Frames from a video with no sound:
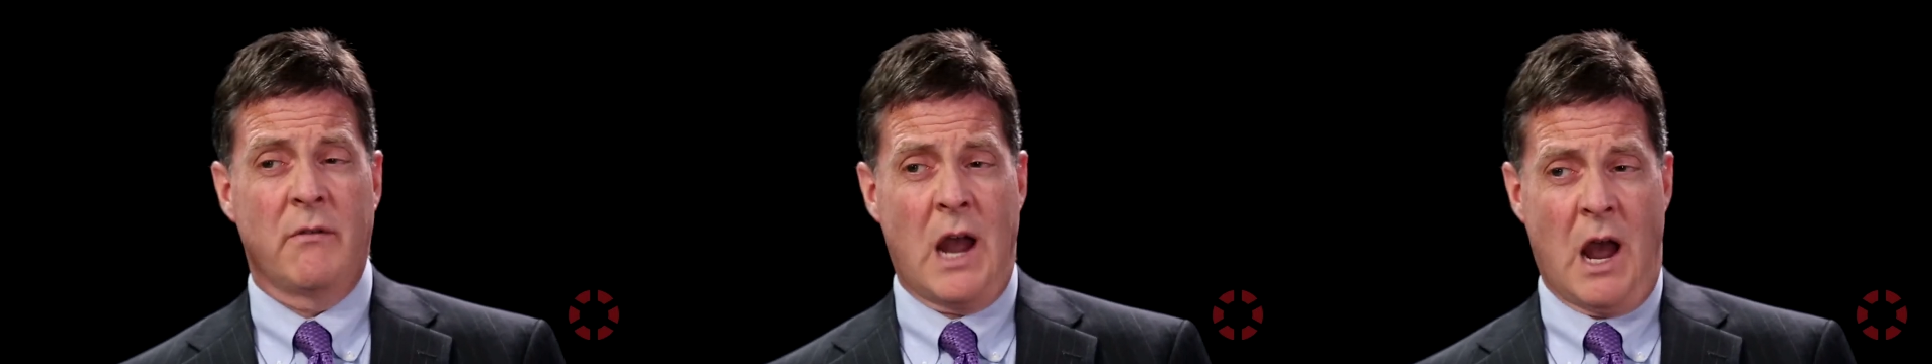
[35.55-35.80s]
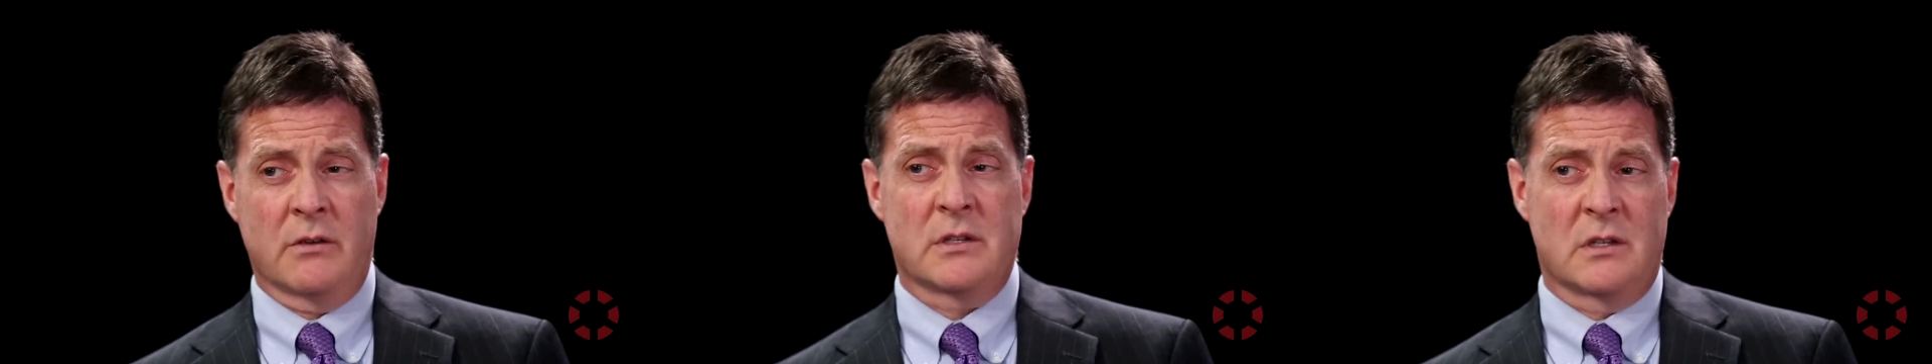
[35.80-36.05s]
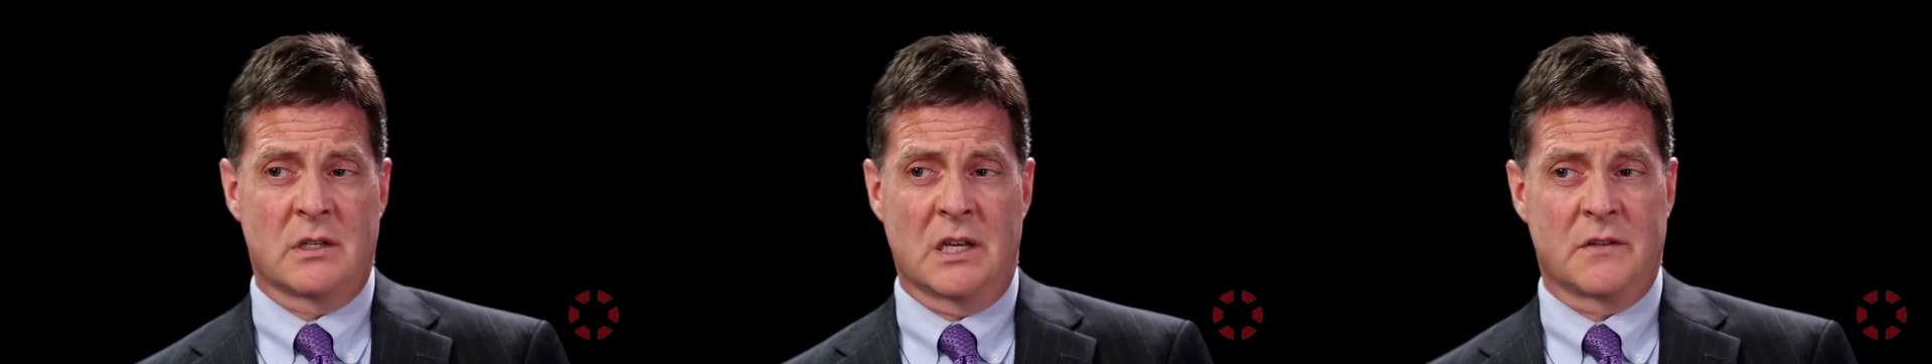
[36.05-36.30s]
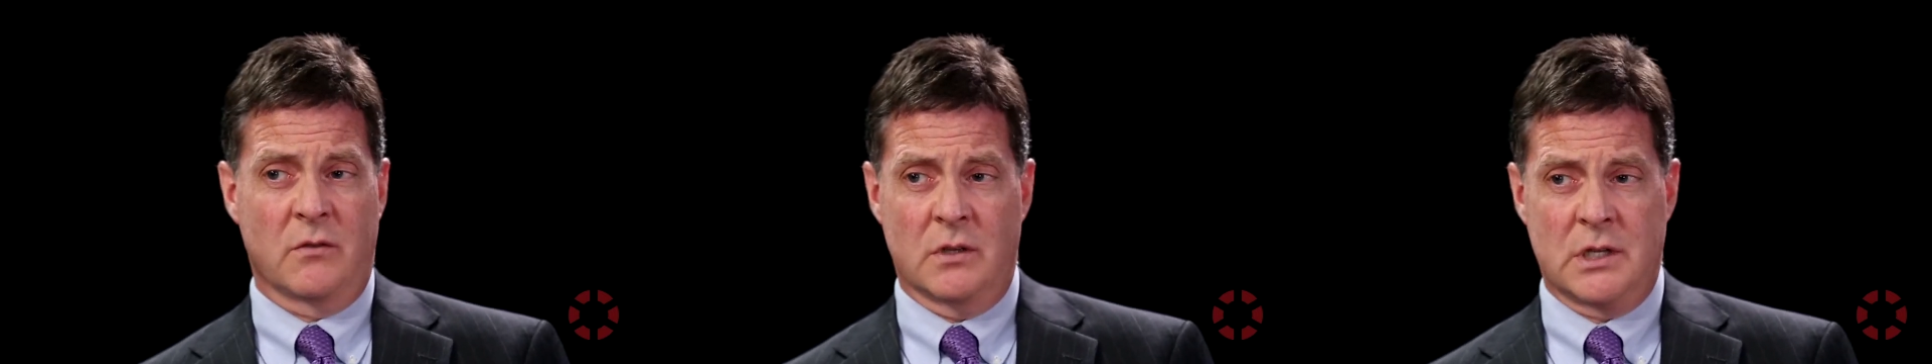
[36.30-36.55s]
of how
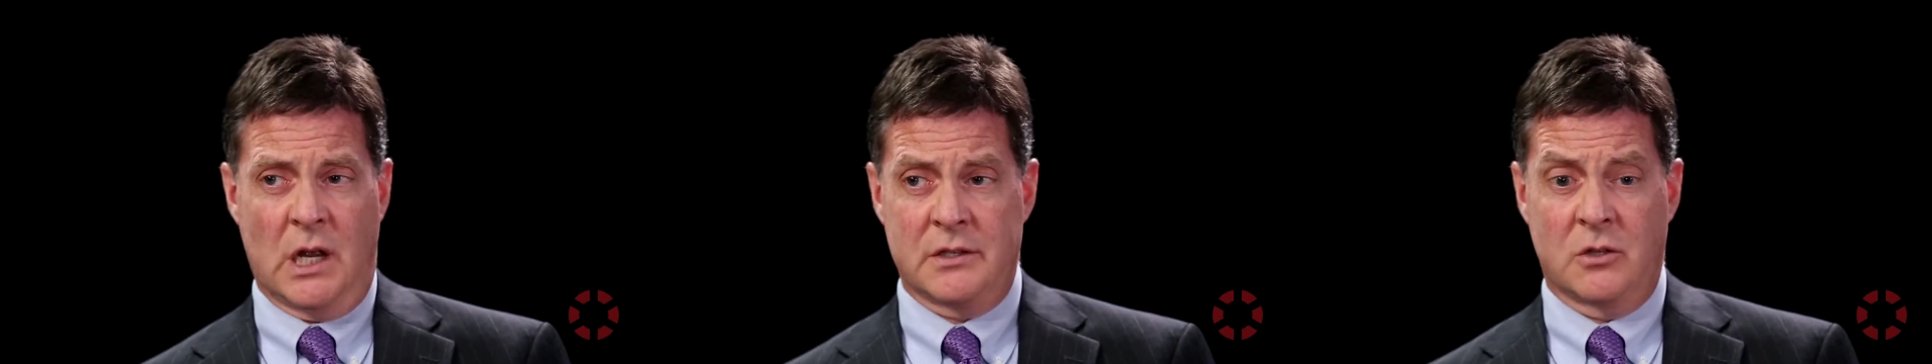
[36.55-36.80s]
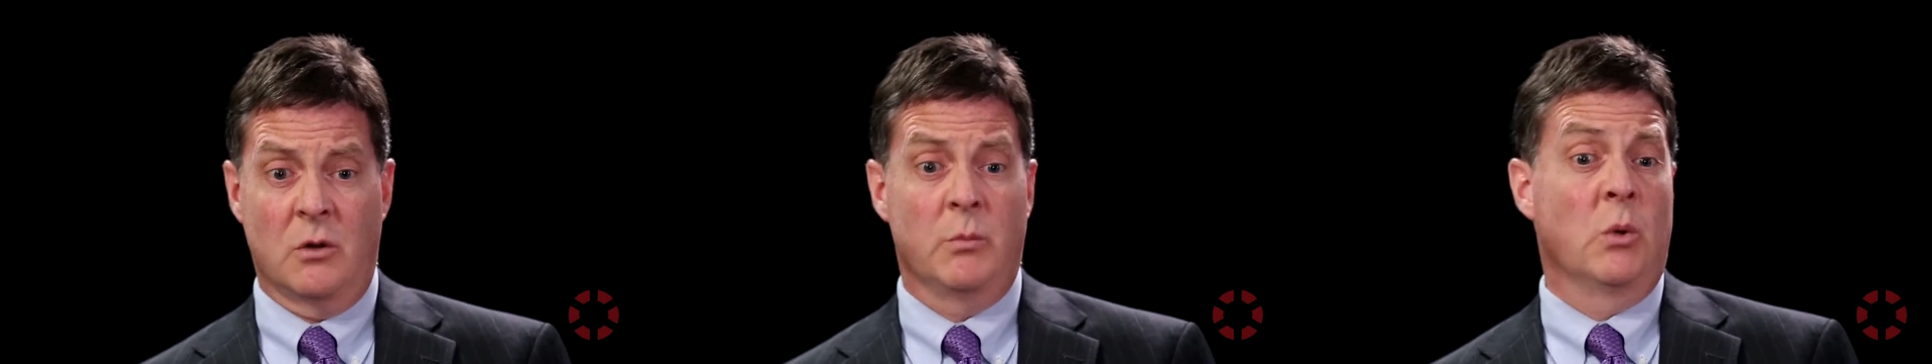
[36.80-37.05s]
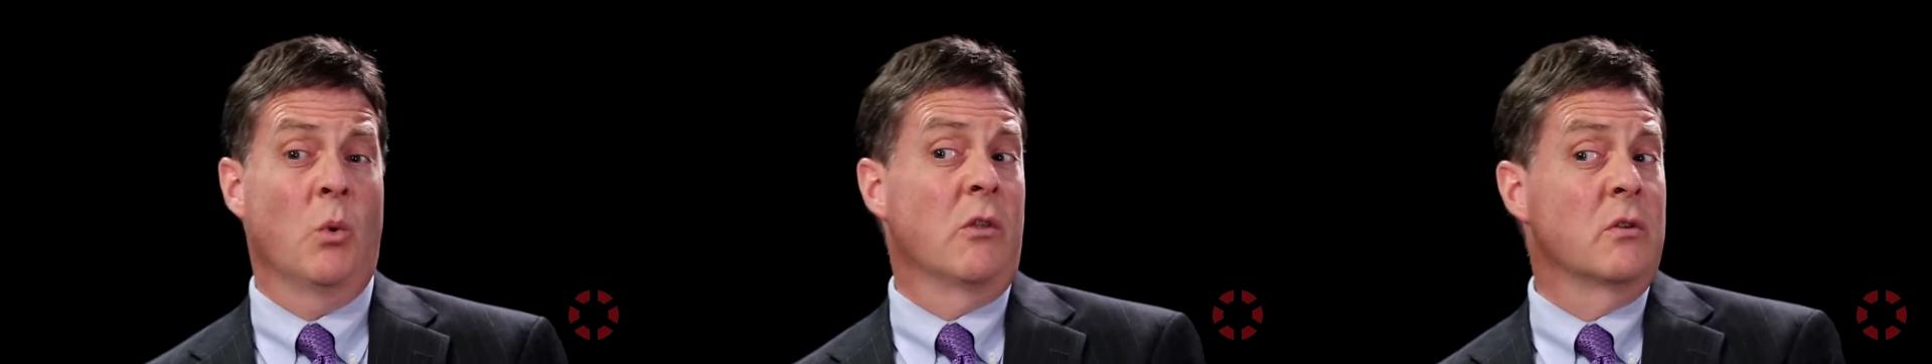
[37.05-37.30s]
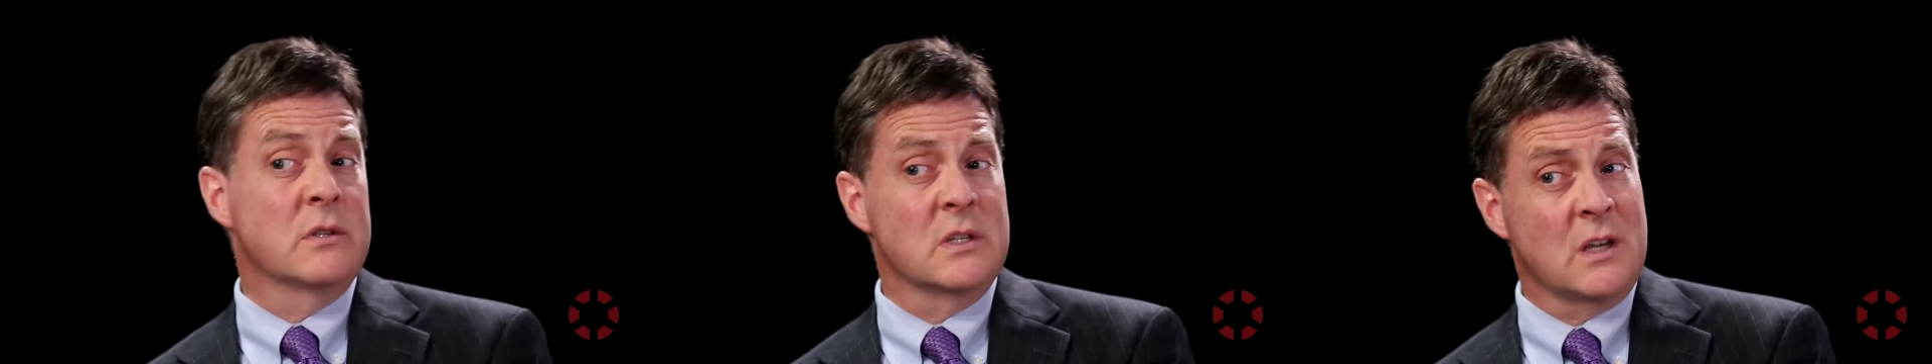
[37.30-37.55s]
successful the child's going to be,
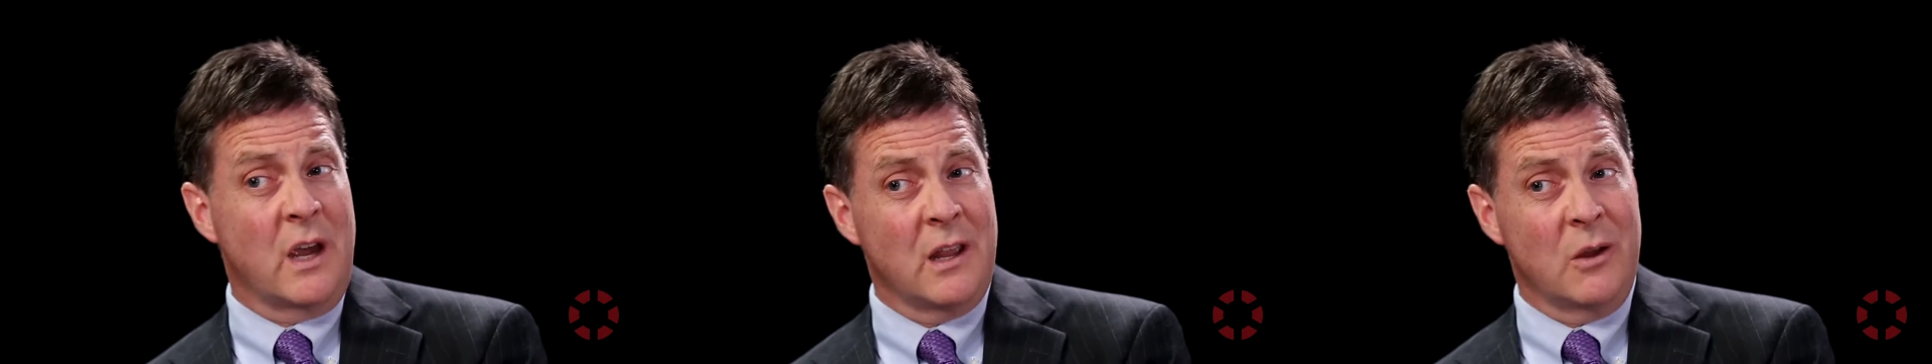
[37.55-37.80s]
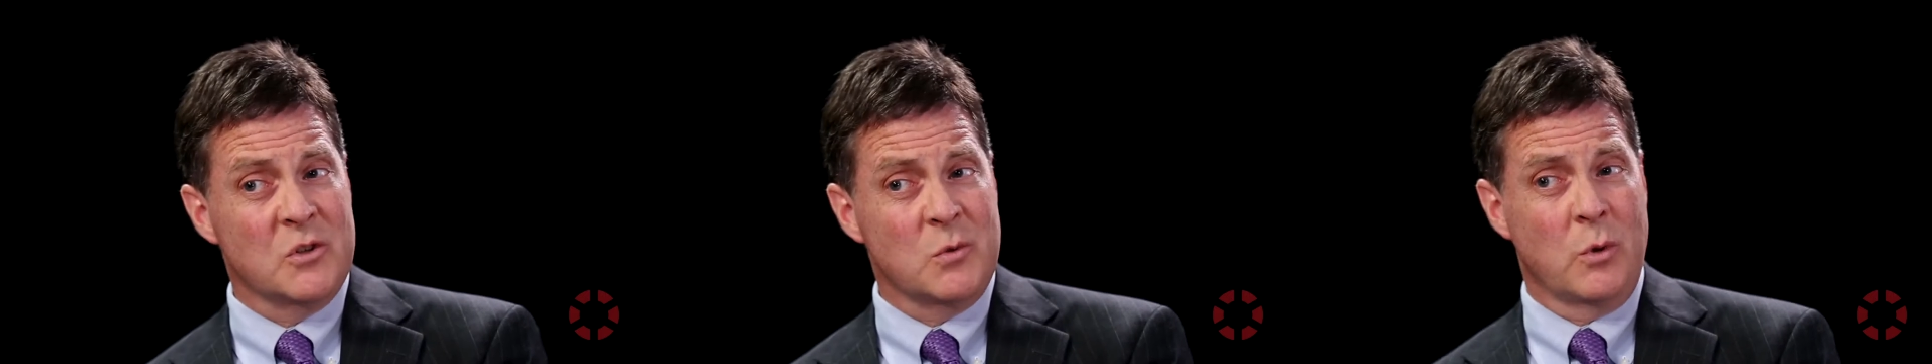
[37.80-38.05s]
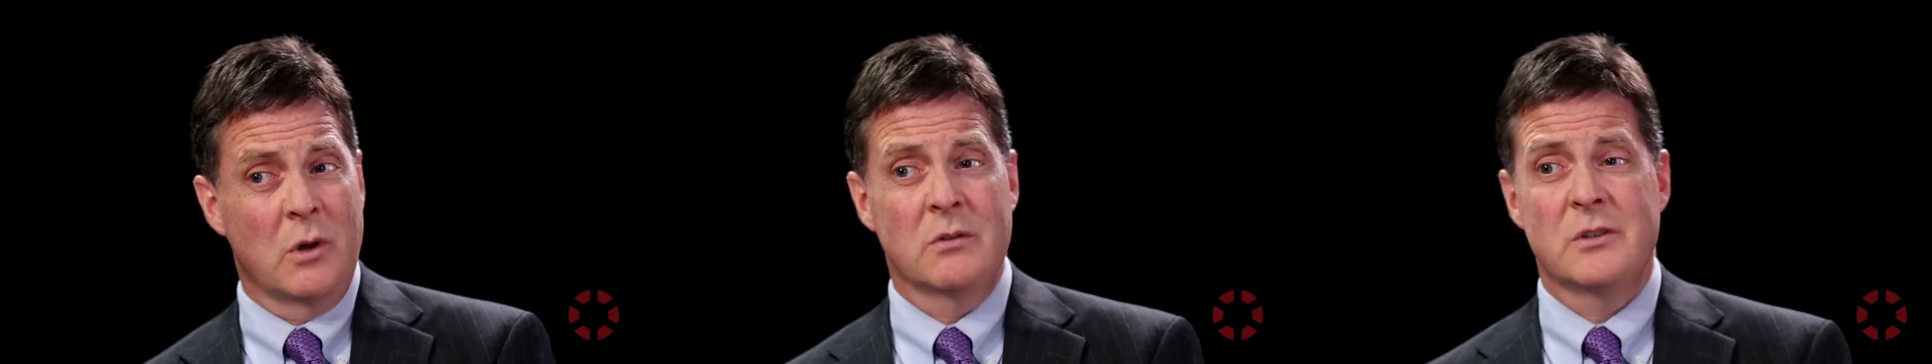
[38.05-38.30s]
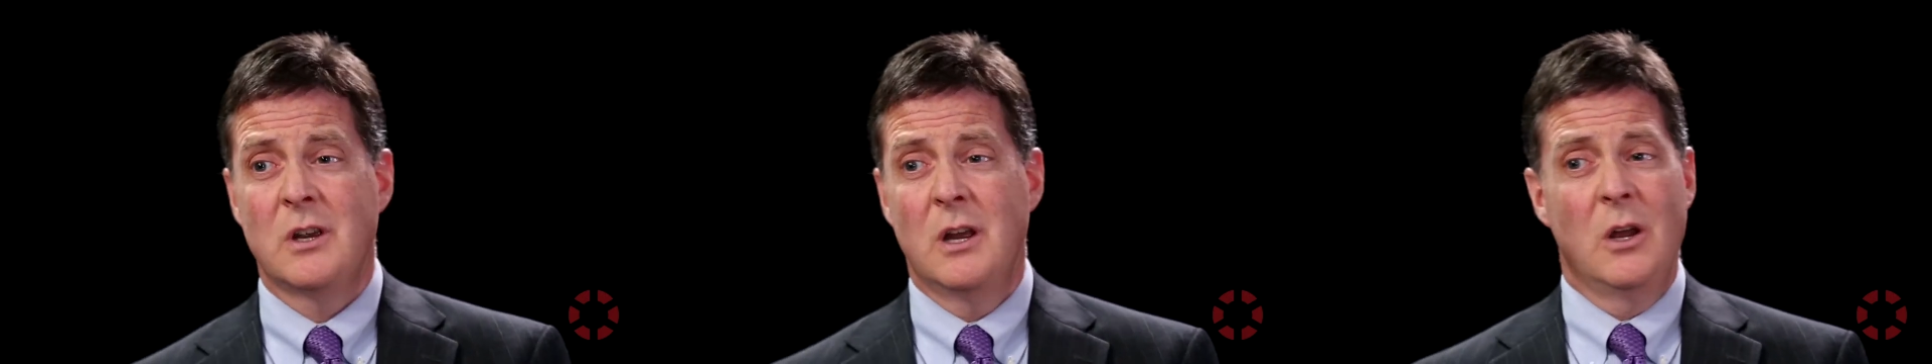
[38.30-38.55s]
whether it's a sign language
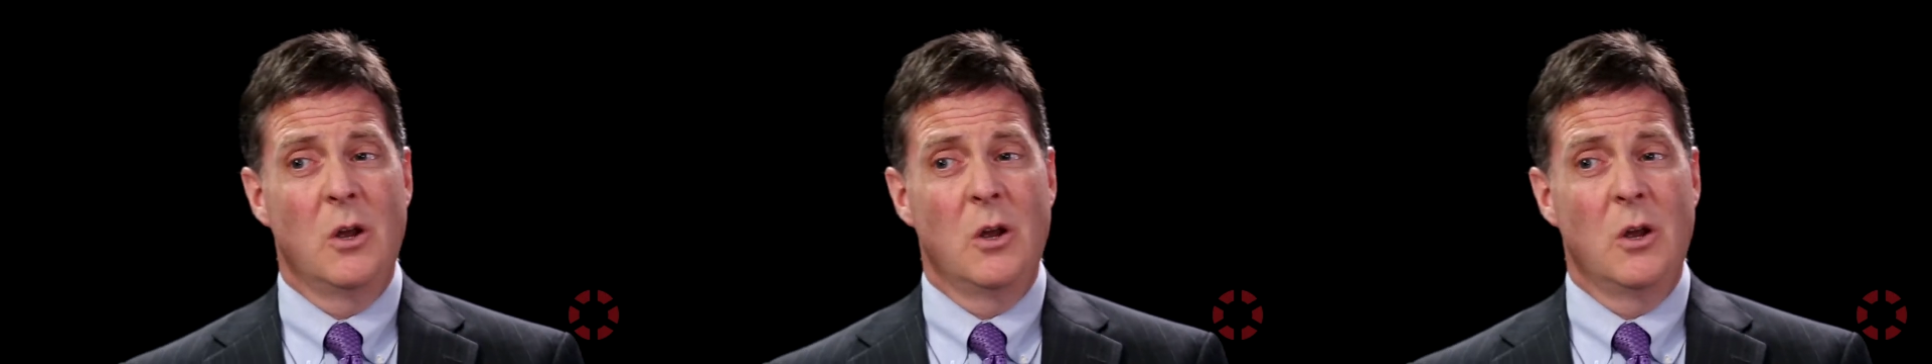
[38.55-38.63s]
approach,